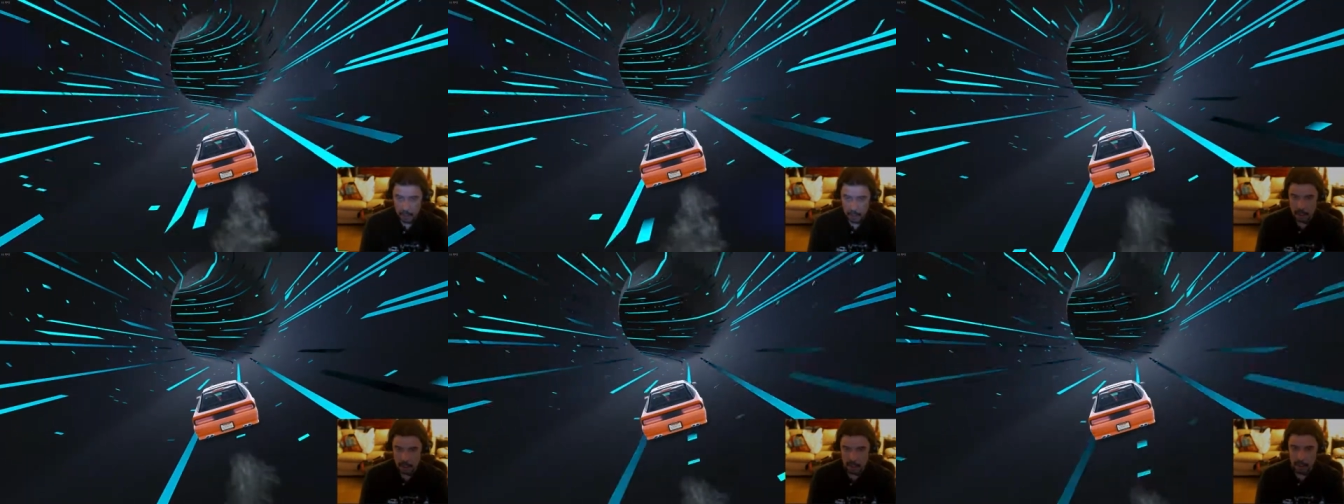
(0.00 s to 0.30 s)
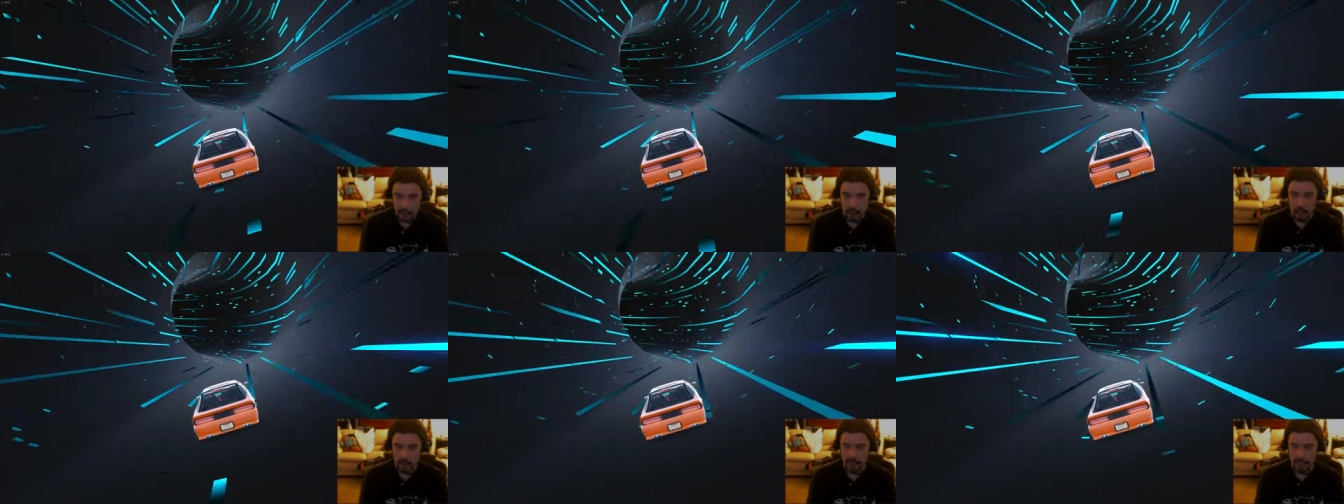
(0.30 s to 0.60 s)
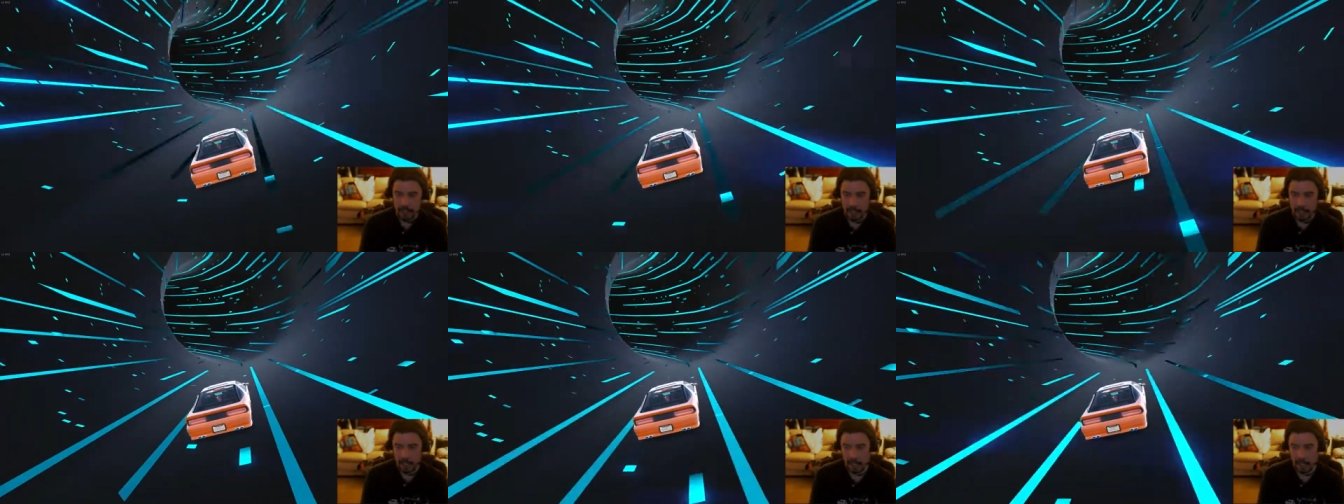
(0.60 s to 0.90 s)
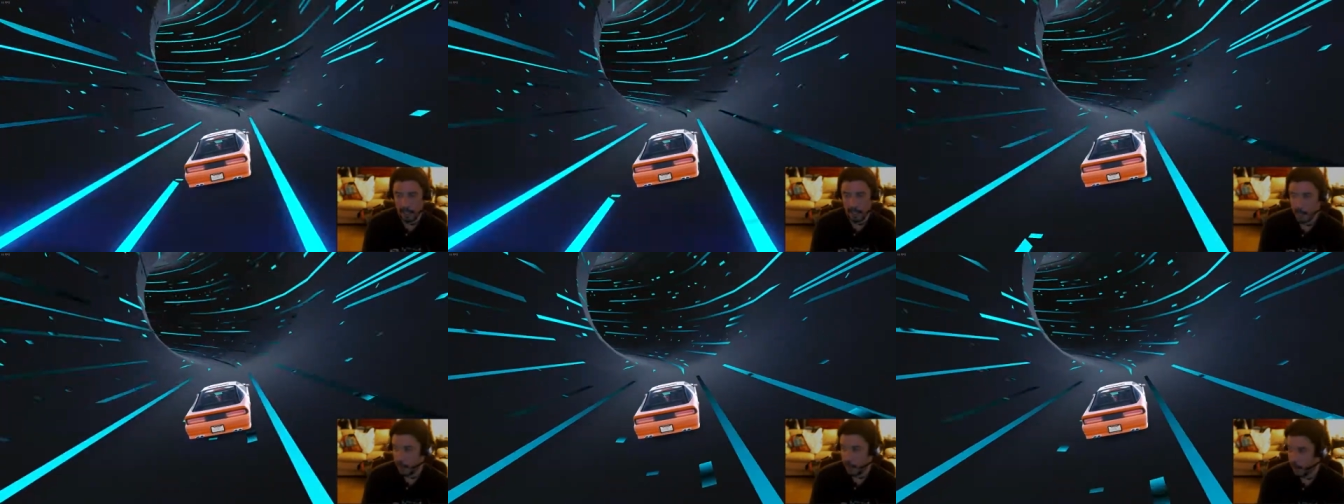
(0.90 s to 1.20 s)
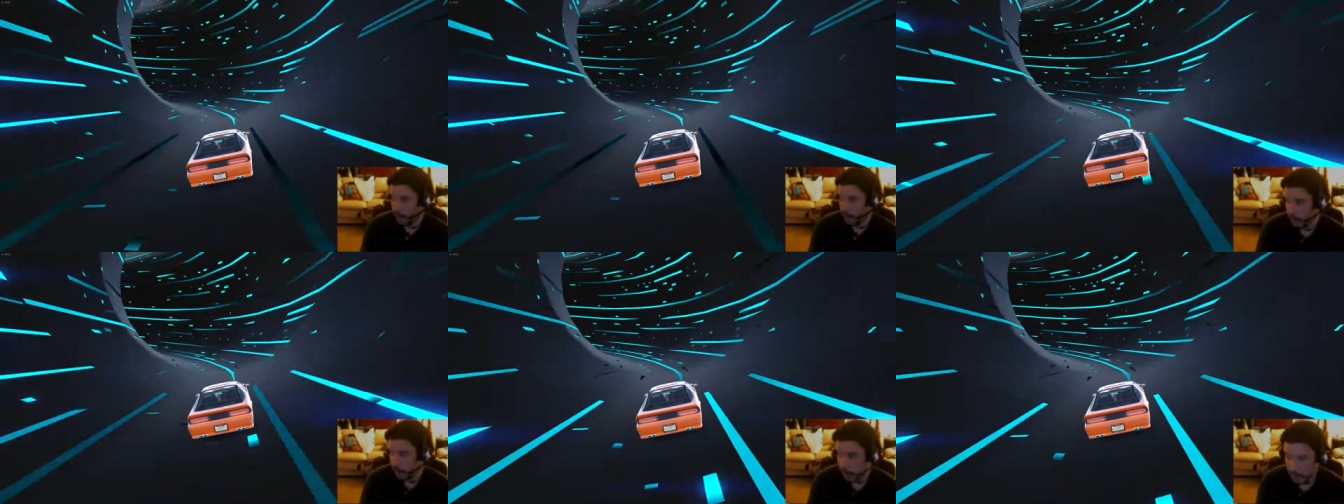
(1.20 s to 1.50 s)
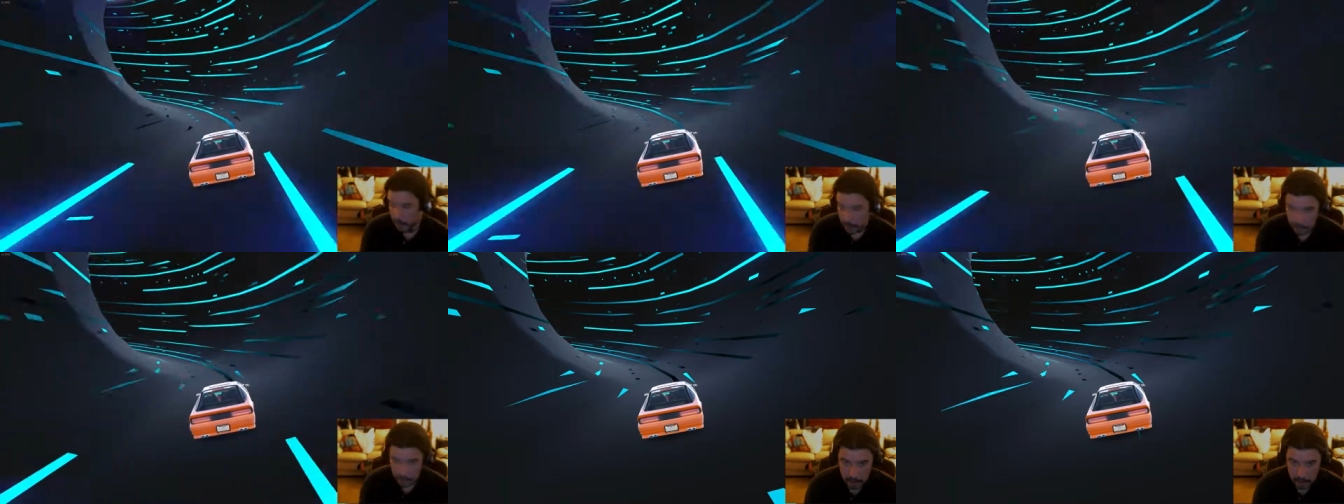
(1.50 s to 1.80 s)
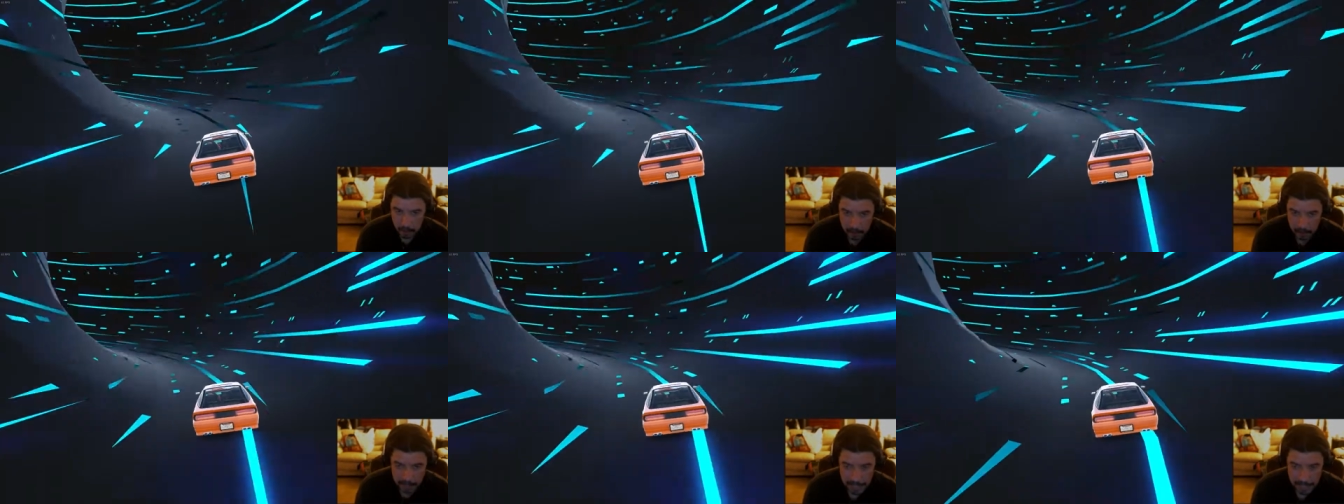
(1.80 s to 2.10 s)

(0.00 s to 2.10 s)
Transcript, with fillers: Oh my God. Okay,